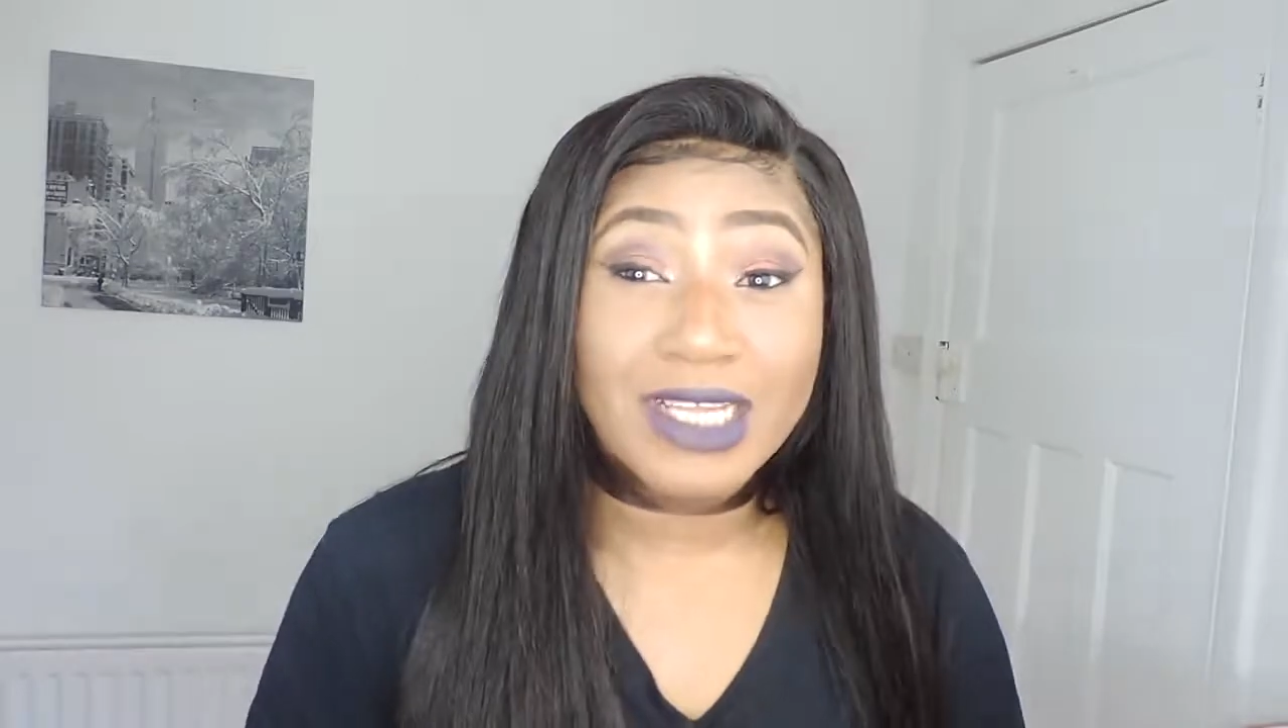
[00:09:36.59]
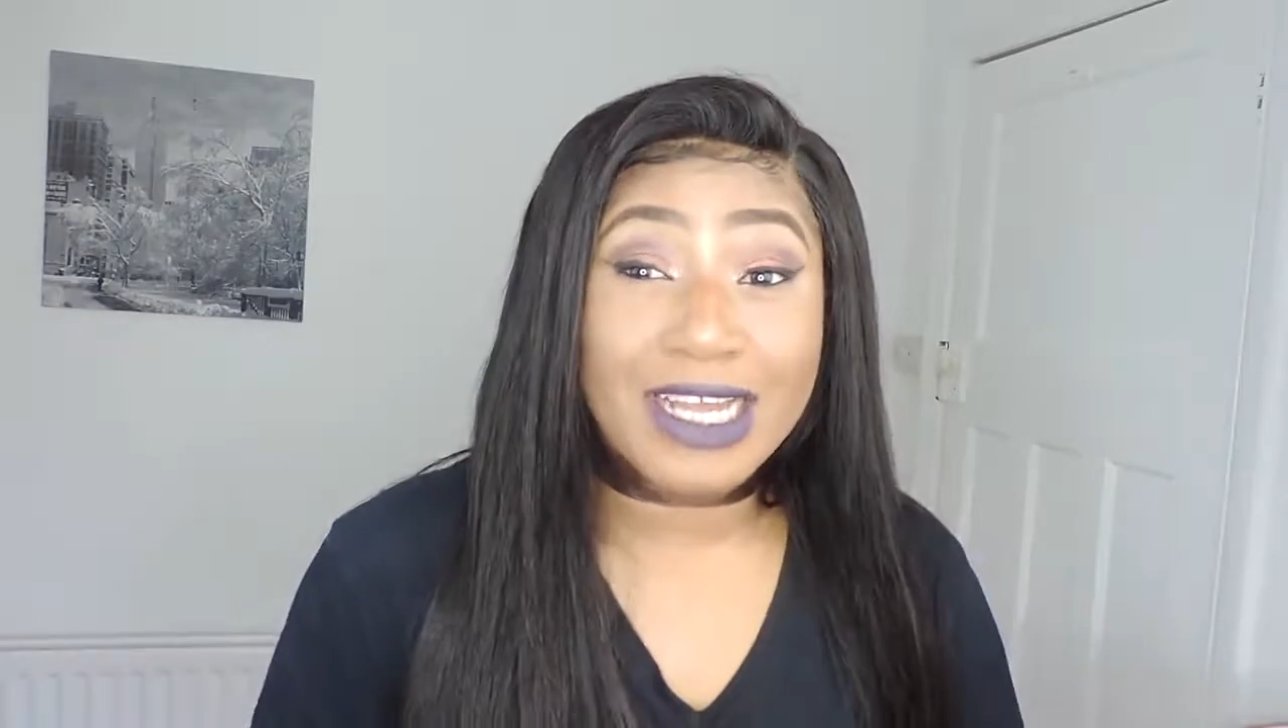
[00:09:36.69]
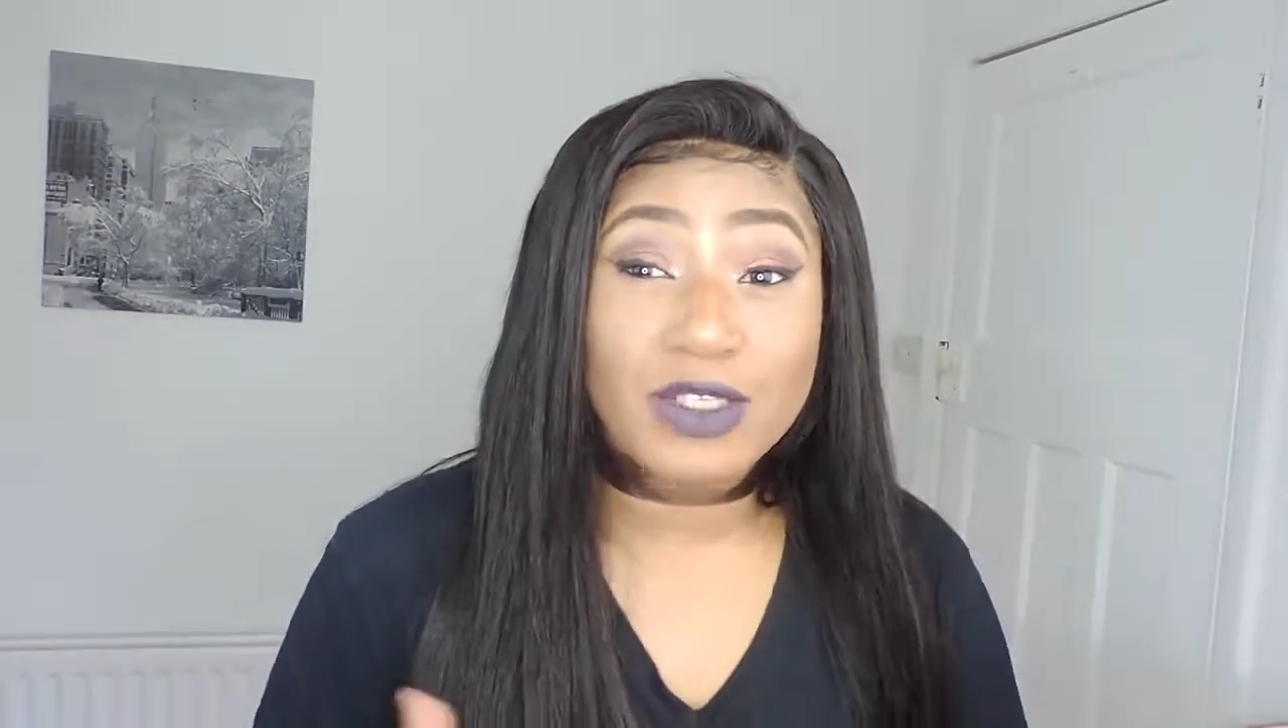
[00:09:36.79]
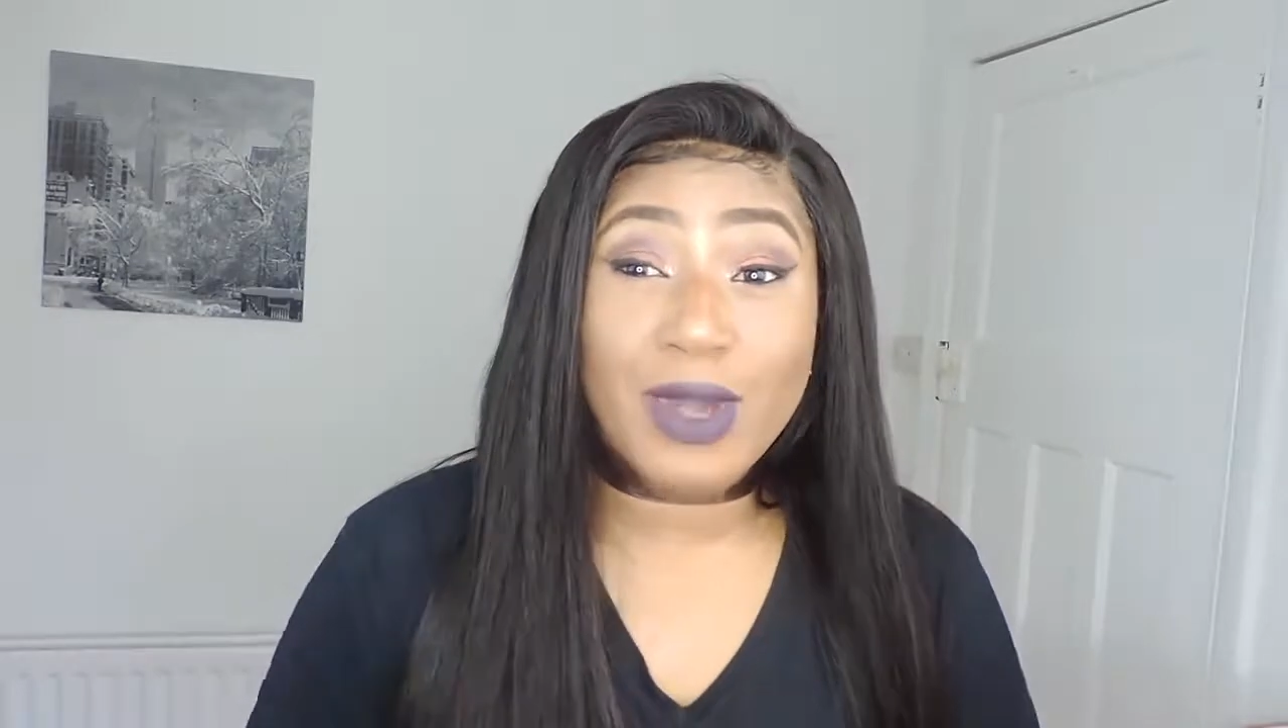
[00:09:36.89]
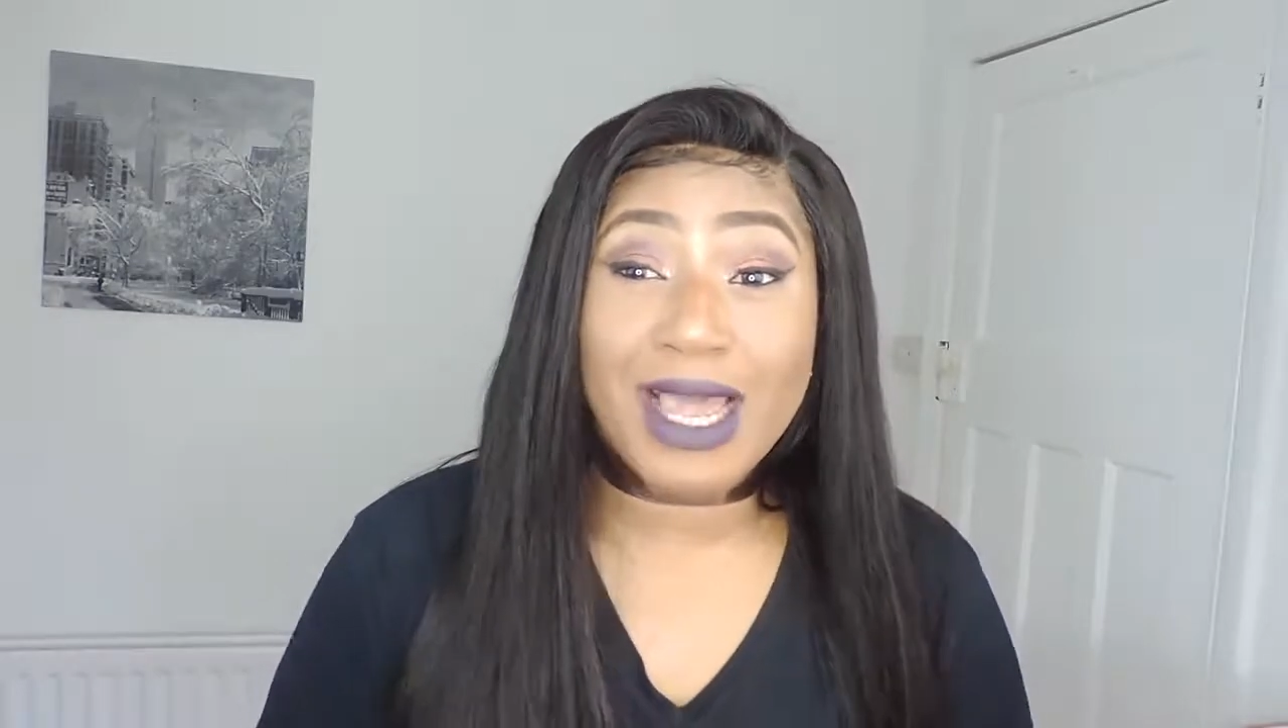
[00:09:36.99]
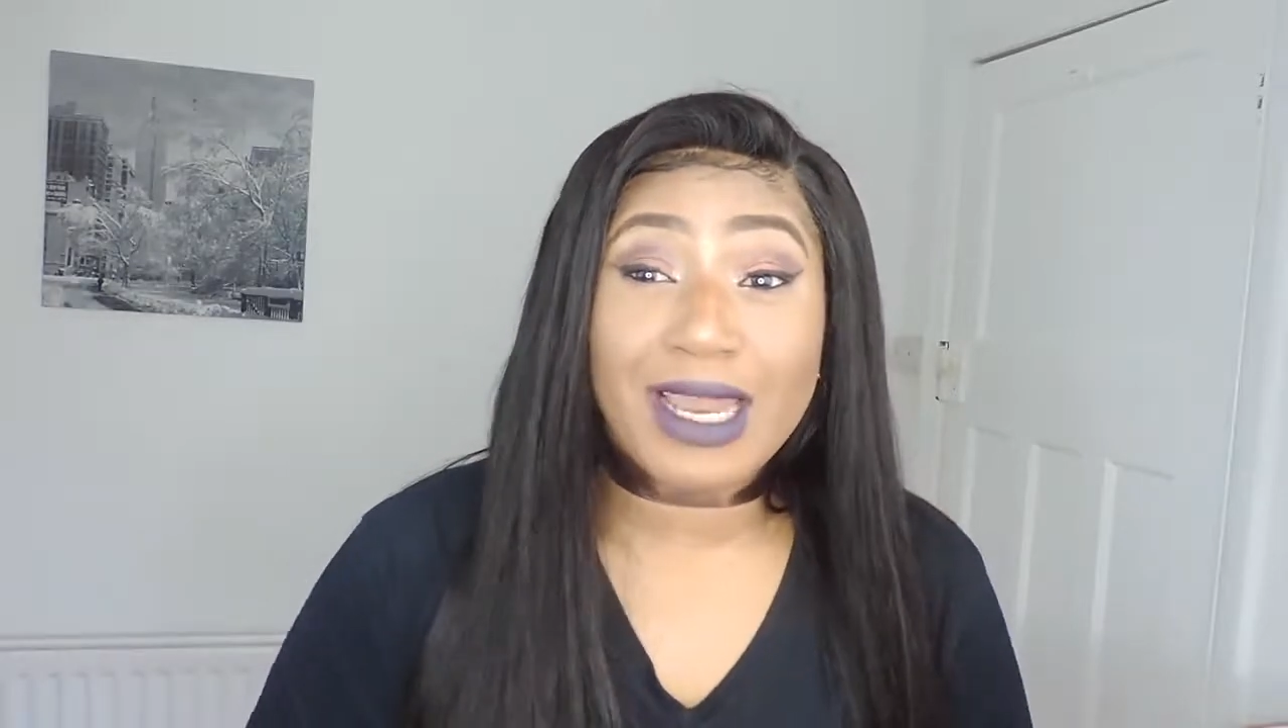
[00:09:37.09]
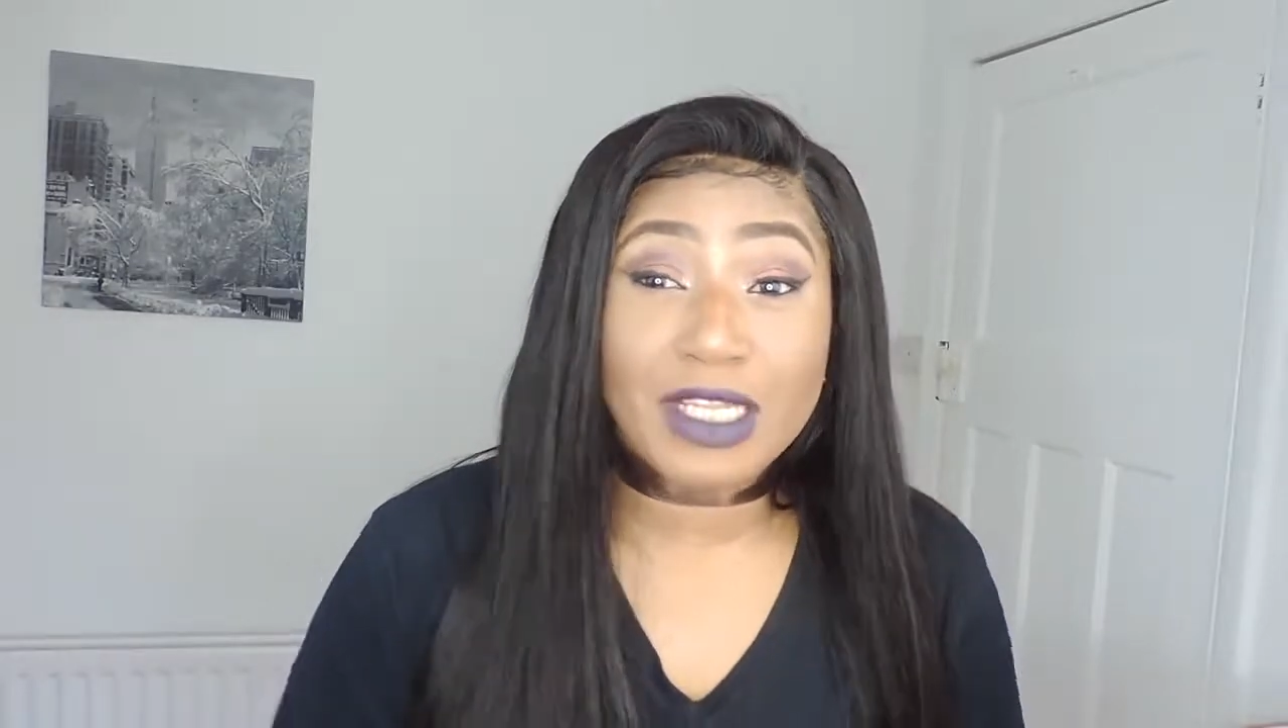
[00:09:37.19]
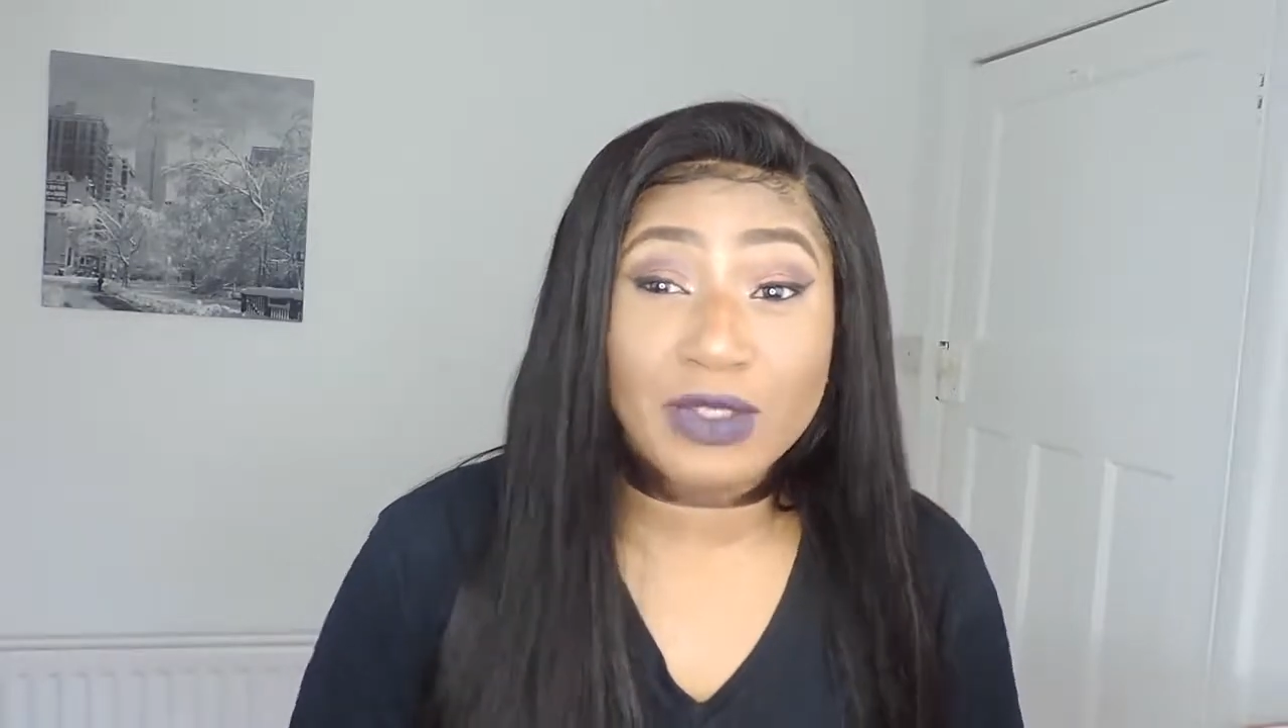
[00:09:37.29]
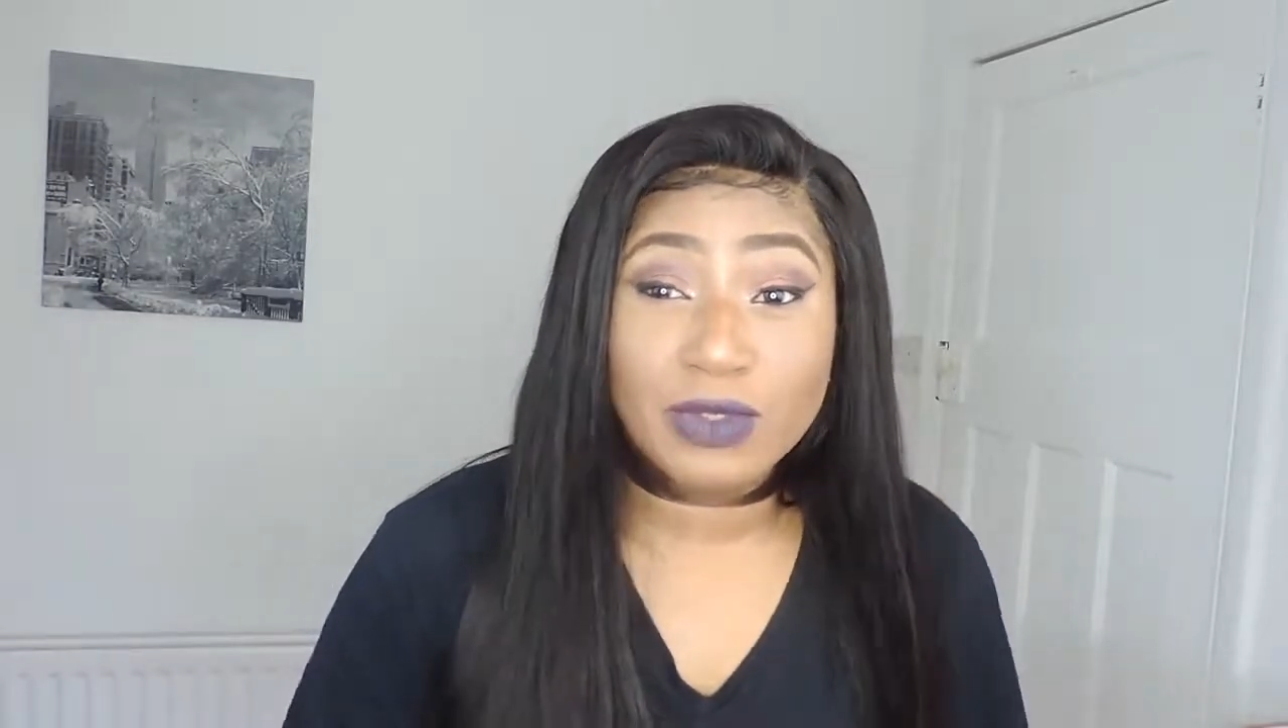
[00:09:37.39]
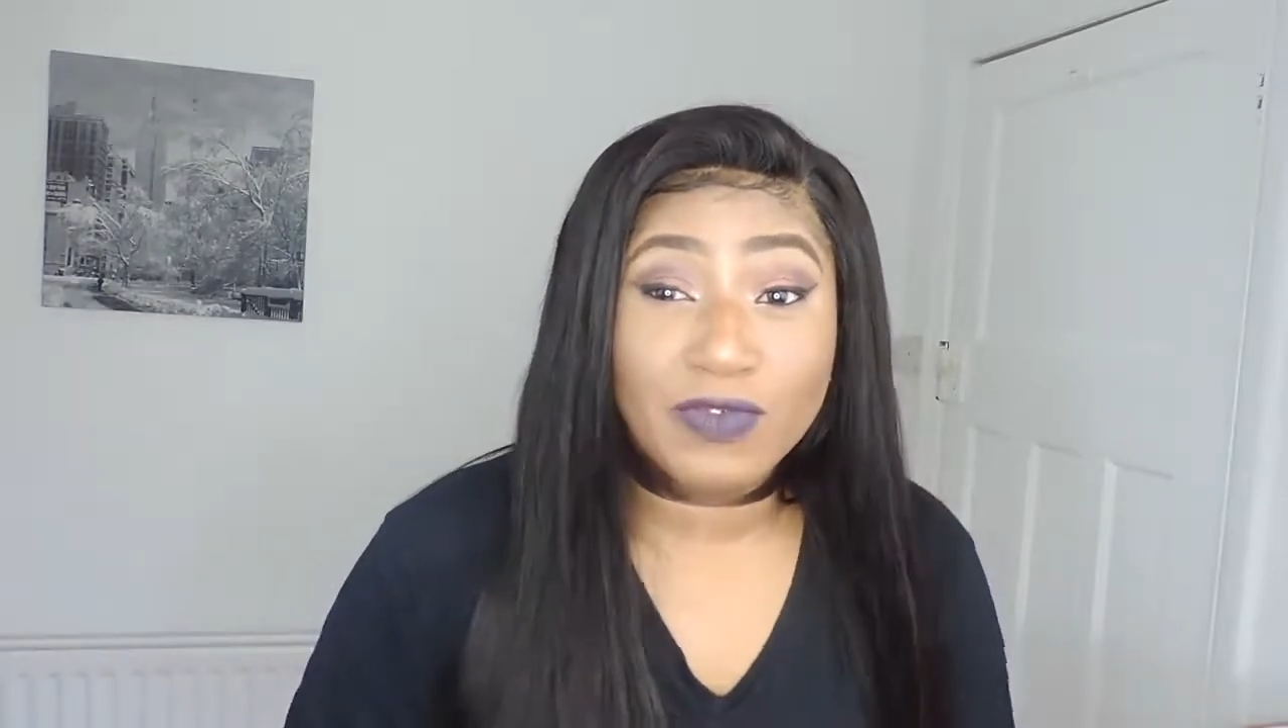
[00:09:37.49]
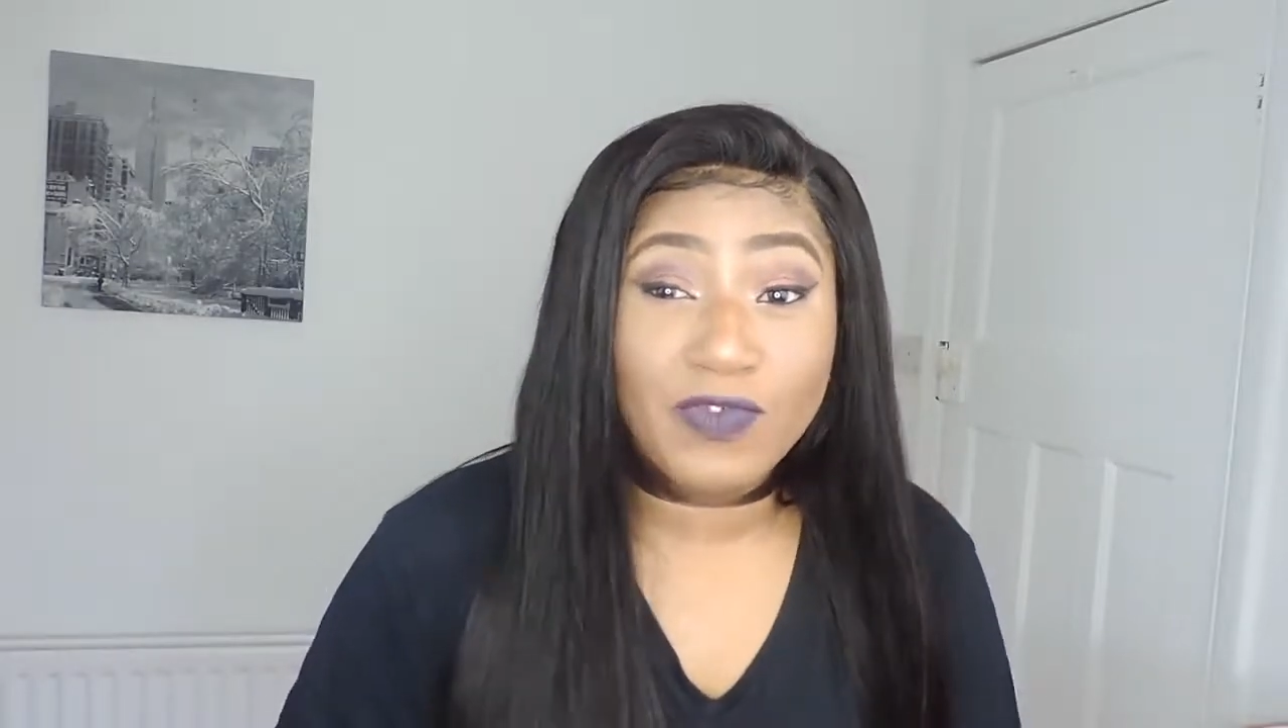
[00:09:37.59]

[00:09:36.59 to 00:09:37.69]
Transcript: That's why I like to do